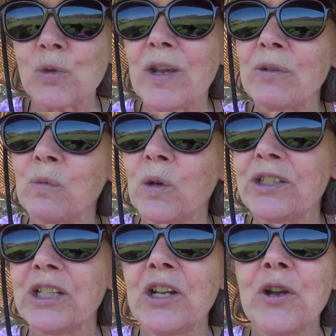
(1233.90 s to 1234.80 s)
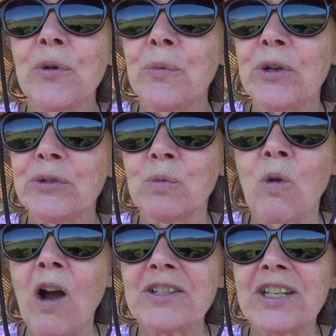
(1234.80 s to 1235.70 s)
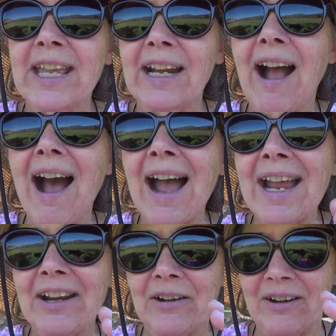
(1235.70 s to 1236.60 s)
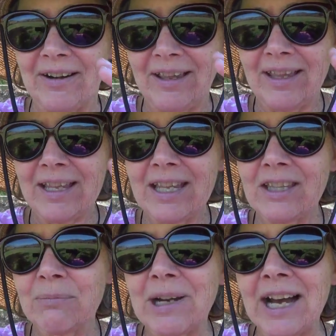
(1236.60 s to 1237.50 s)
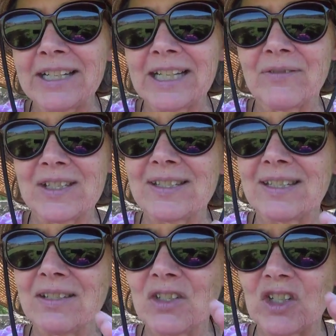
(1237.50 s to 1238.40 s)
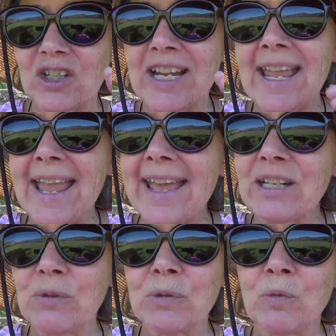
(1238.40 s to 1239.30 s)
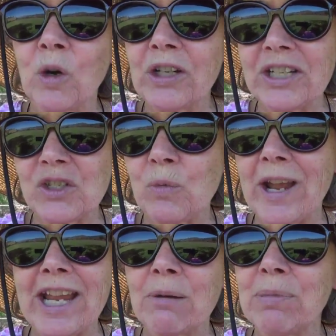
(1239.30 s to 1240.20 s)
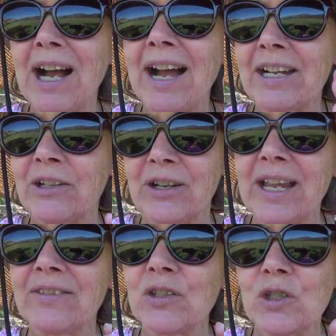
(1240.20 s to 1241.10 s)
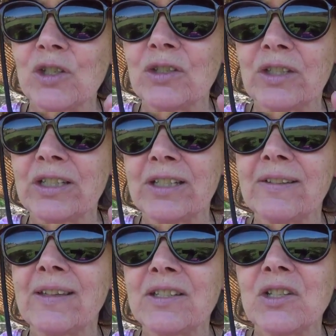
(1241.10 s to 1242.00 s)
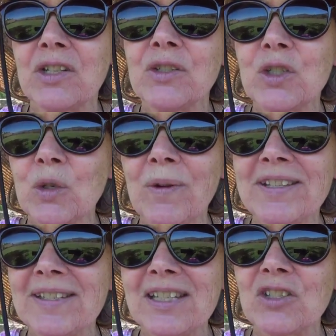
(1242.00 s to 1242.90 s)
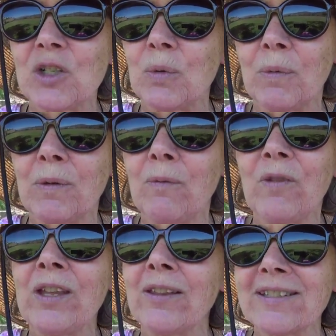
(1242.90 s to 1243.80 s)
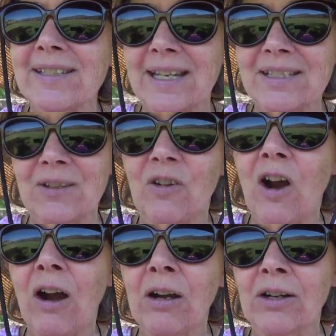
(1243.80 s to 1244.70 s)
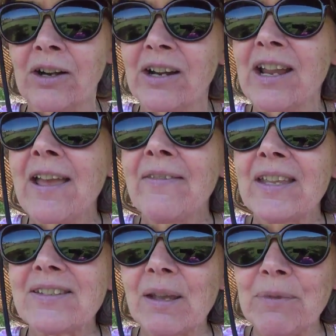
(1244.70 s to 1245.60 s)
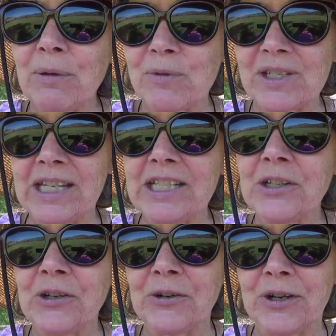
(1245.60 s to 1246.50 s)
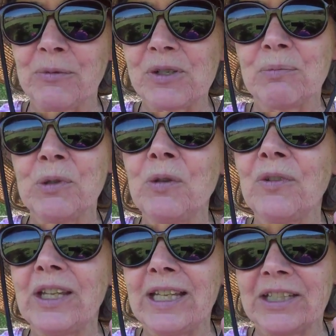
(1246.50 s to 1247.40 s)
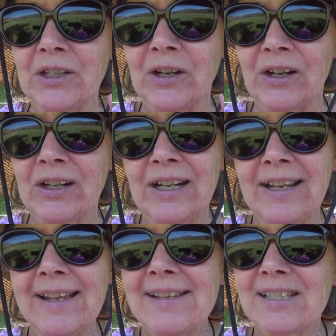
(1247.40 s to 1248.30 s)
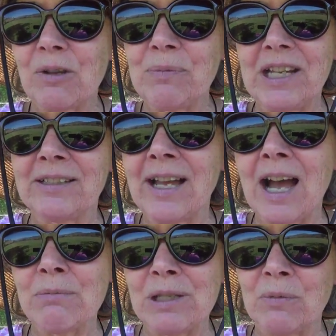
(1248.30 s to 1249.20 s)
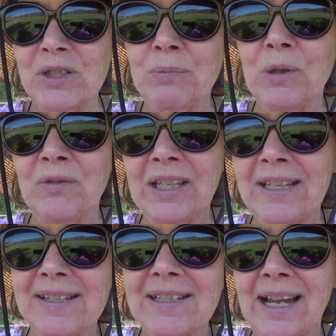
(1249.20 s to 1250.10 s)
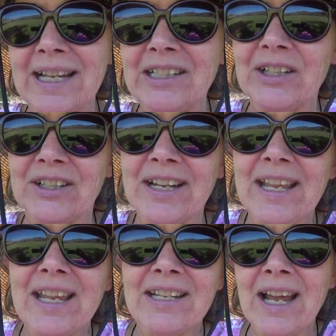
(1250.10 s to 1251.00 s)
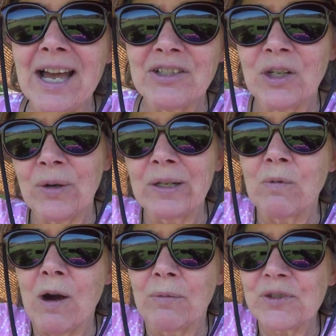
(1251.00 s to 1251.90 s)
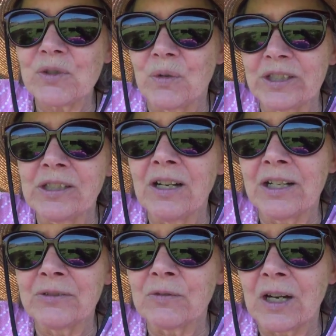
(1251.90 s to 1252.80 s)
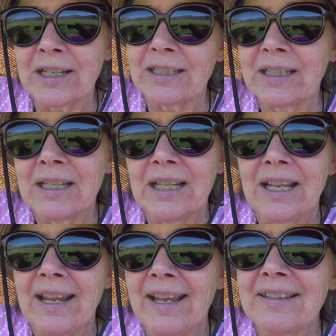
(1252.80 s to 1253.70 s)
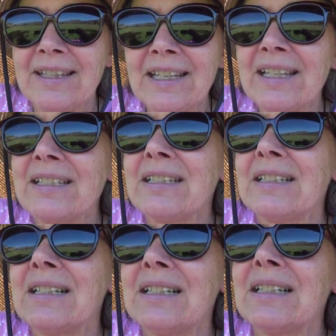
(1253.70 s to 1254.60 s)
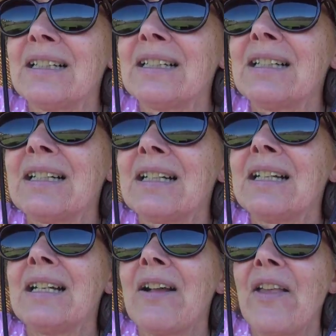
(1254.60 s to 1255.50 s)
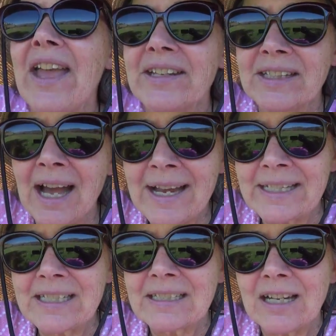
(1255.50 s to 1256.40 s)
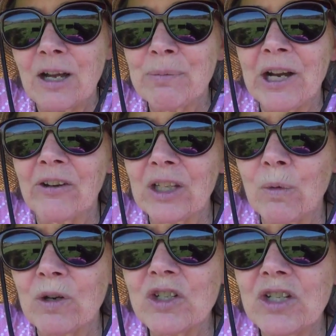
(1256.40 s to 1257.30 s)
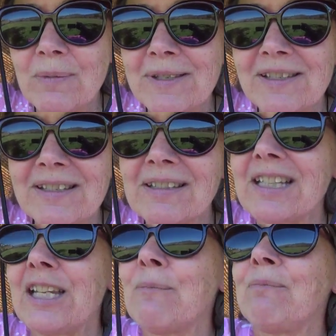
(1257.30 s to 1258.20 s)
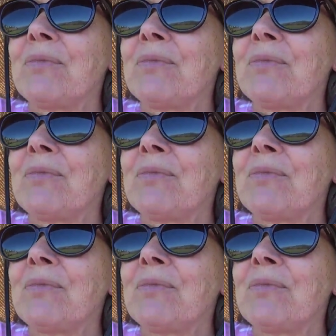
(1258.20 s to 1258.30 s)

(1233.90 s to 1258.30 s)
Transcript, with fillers: twin would want to get higher in the body of its sister, and it would work its way up higher, and the twin sister would feel a sense of horror that something was in her and was moving in her. Something knobby was moving inside her, not knowing what was going on, right? And then at night, apparently when she was asleep,